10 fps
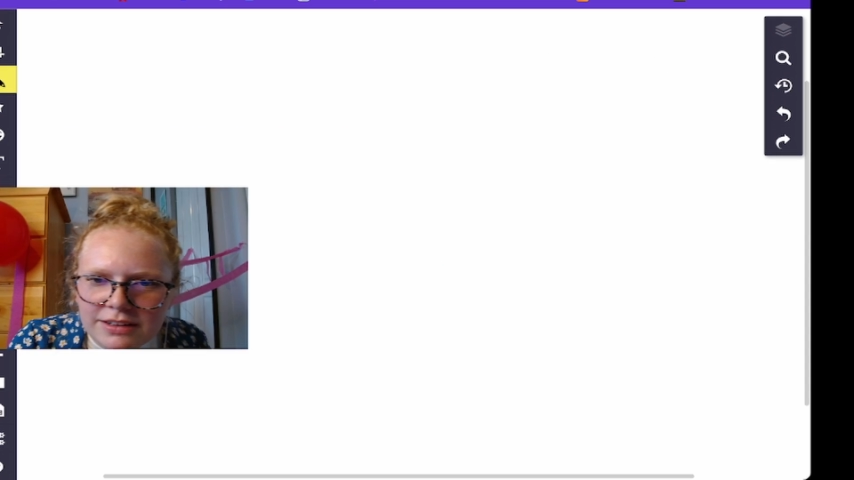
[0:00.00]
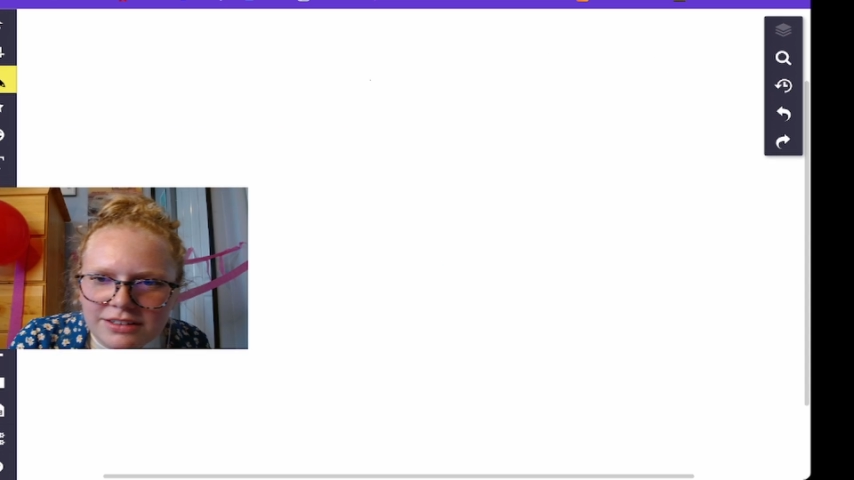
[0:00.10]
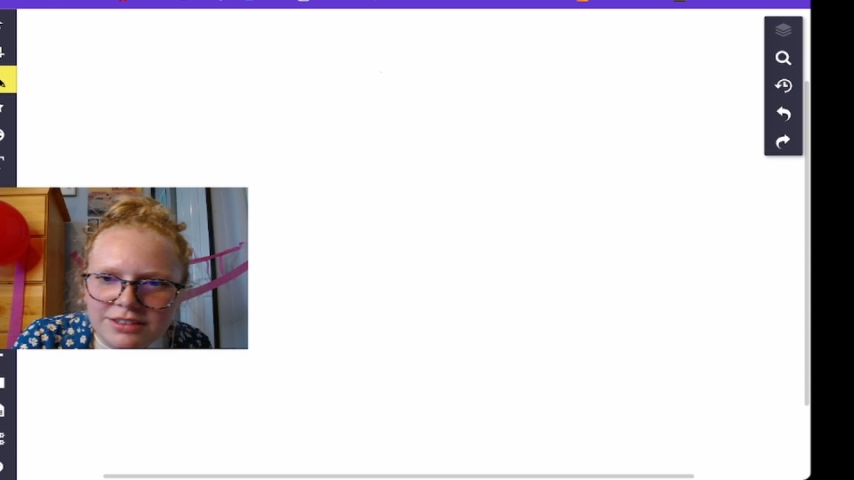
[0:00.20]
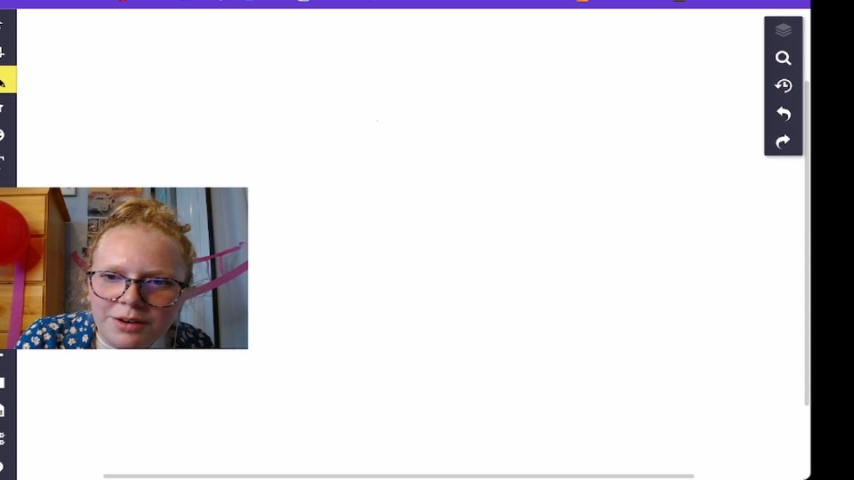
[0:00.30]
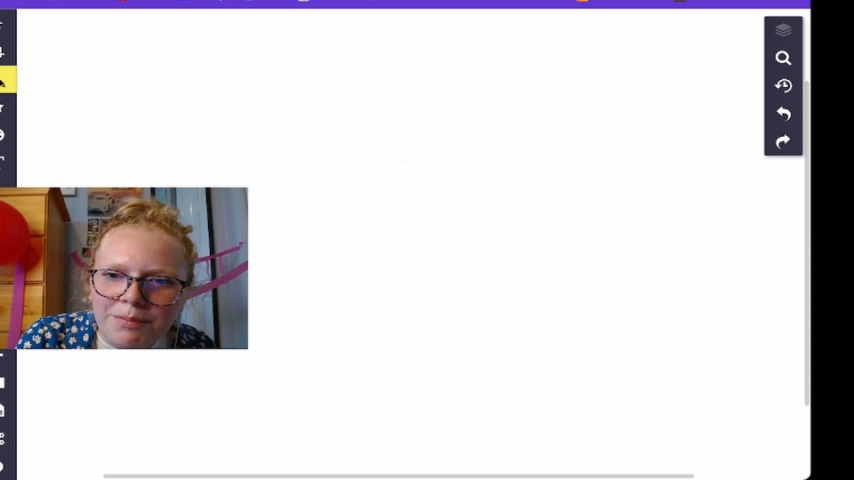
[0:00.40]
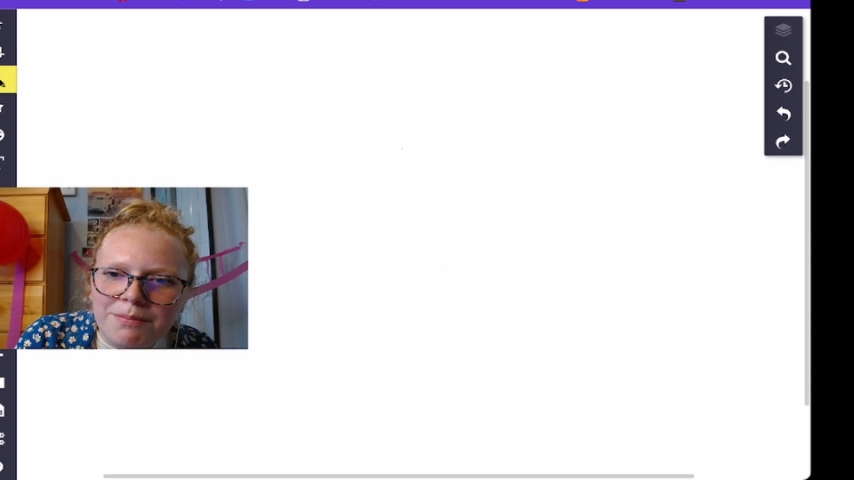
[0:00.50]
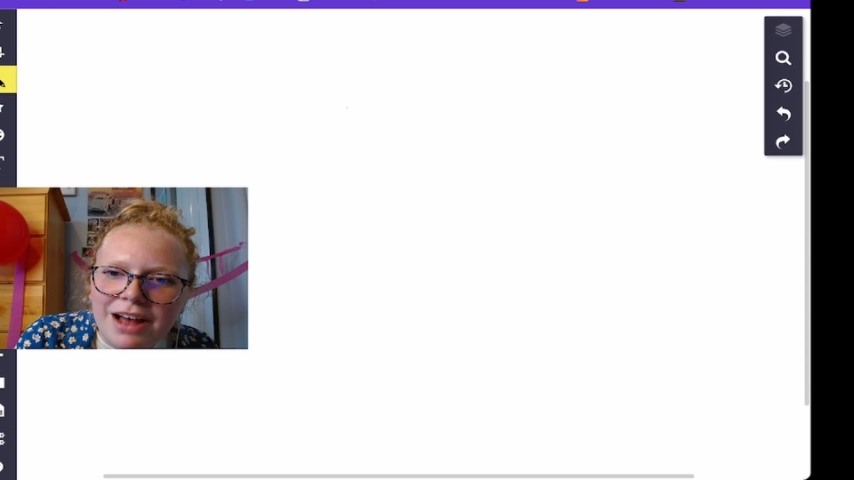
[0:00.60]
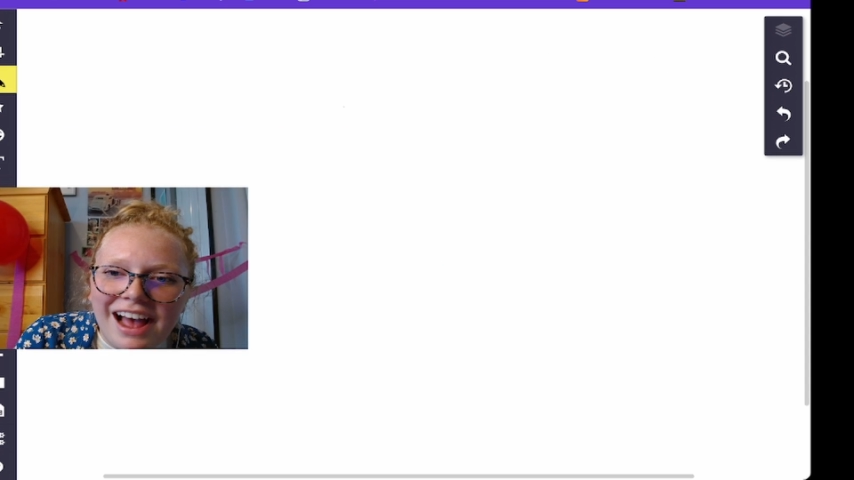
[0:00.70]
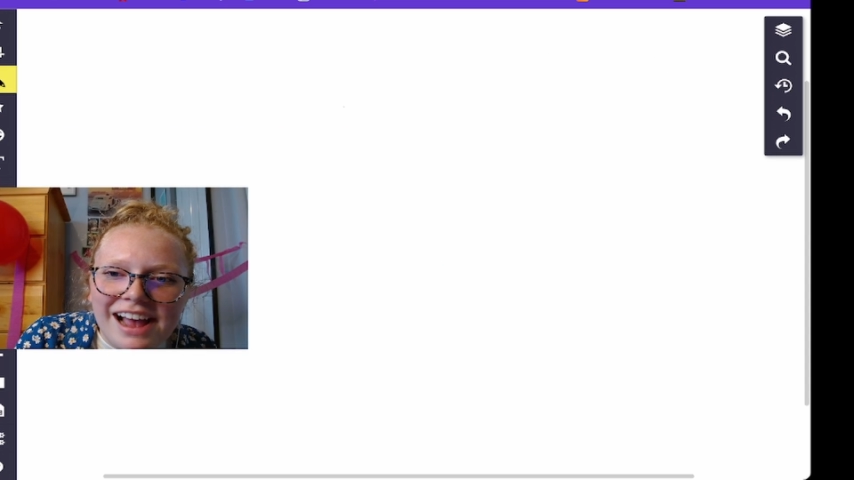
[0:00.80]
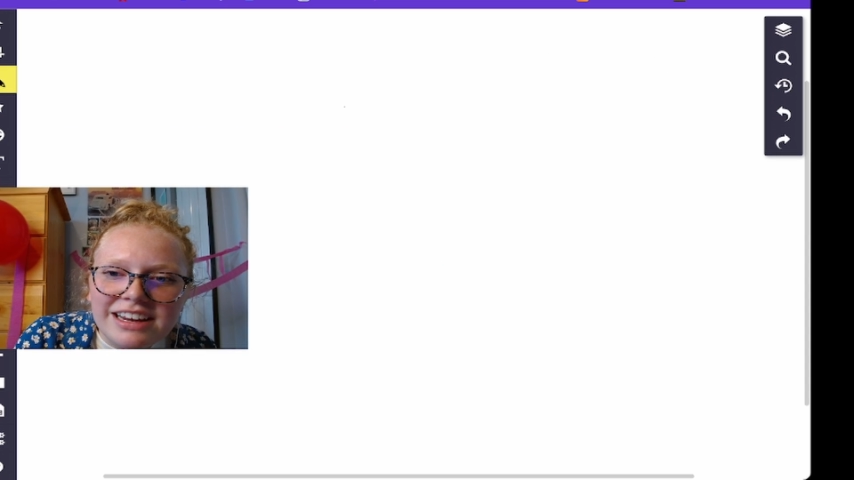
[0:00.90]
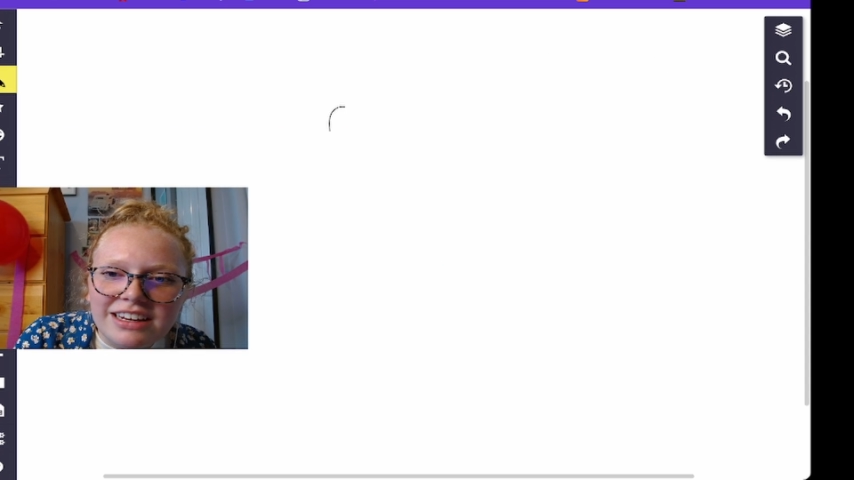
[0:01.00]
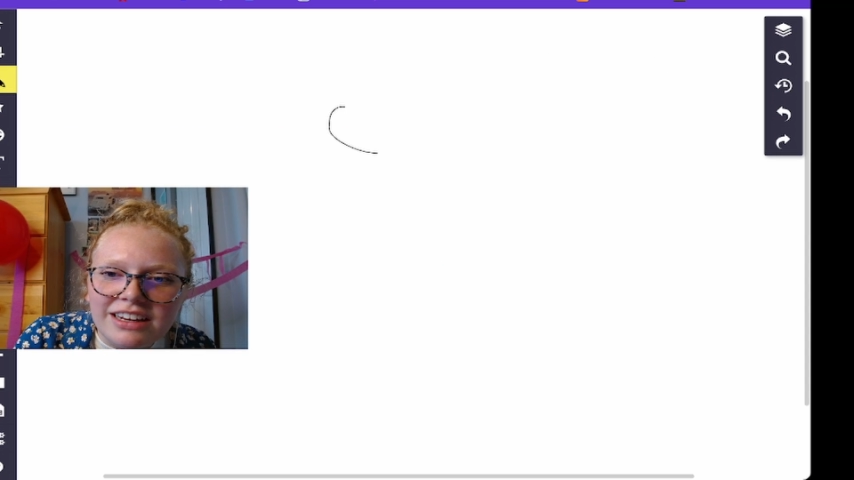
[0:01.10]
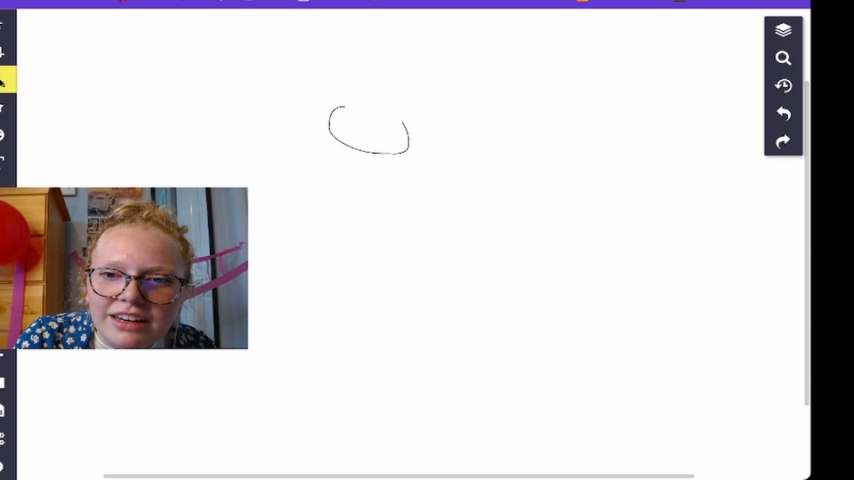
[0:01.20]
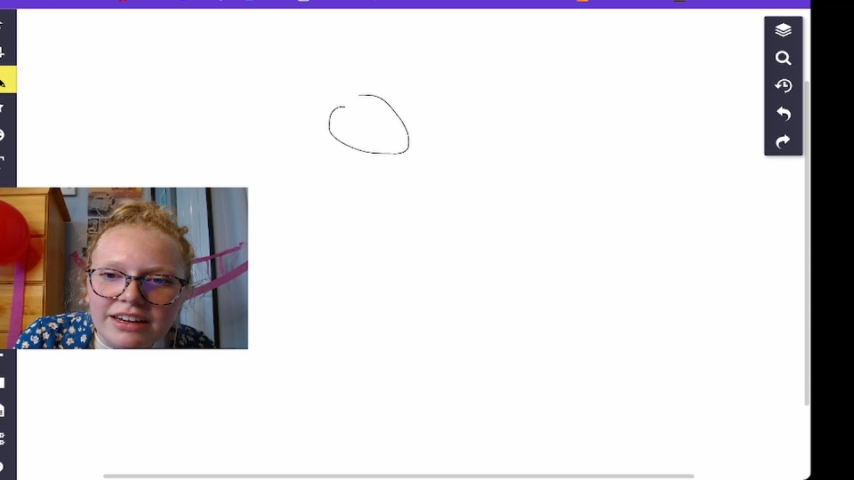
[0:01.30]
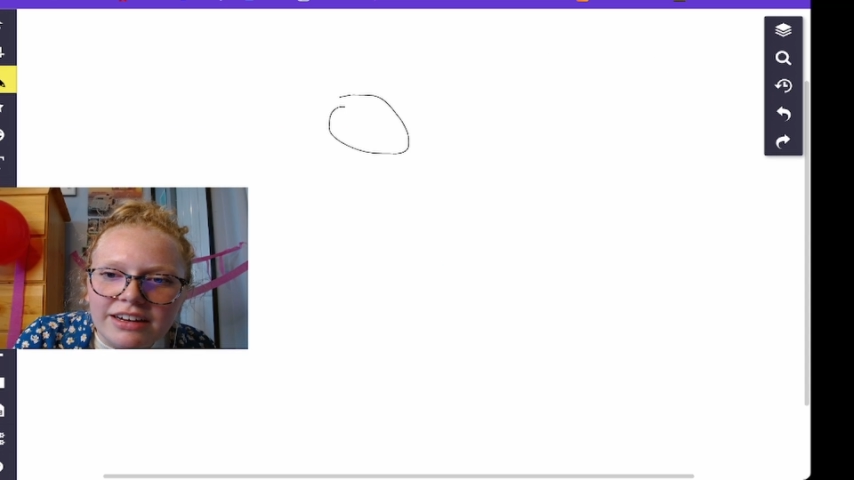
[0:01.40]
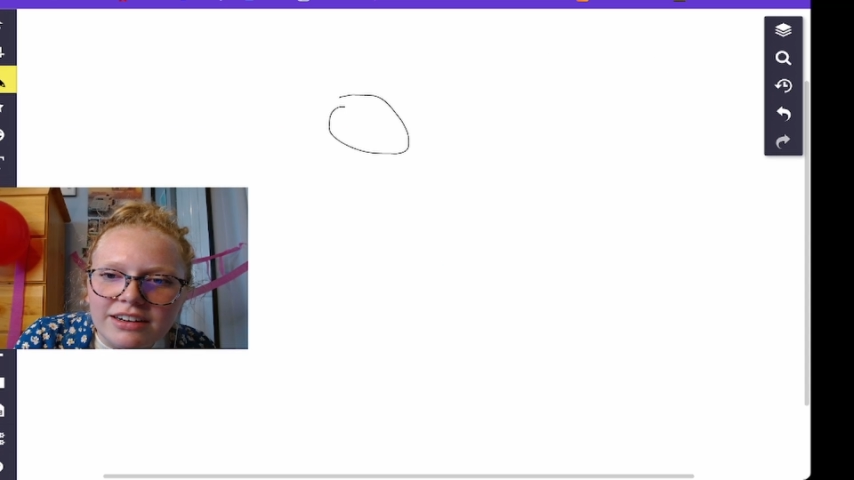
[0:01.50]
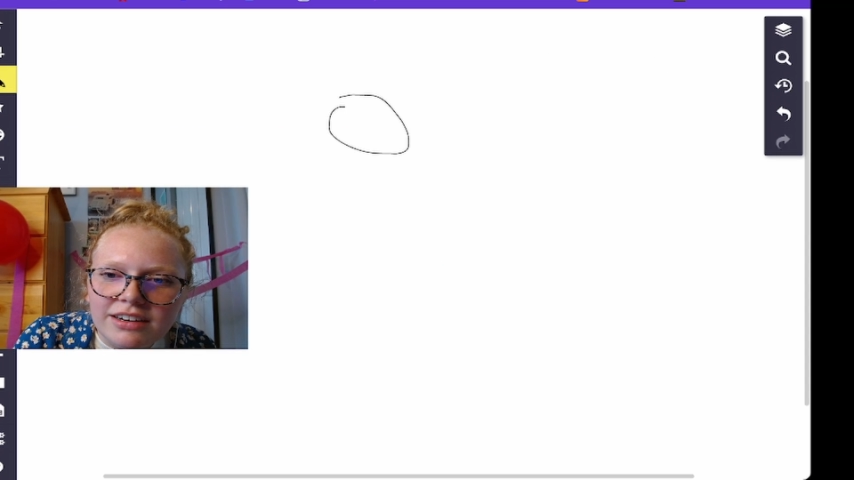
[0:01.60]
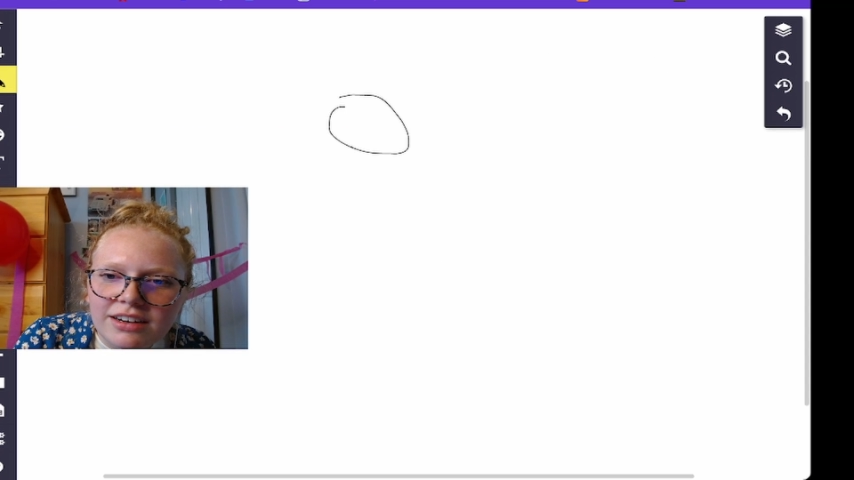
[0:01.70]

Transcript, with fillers: So Maggie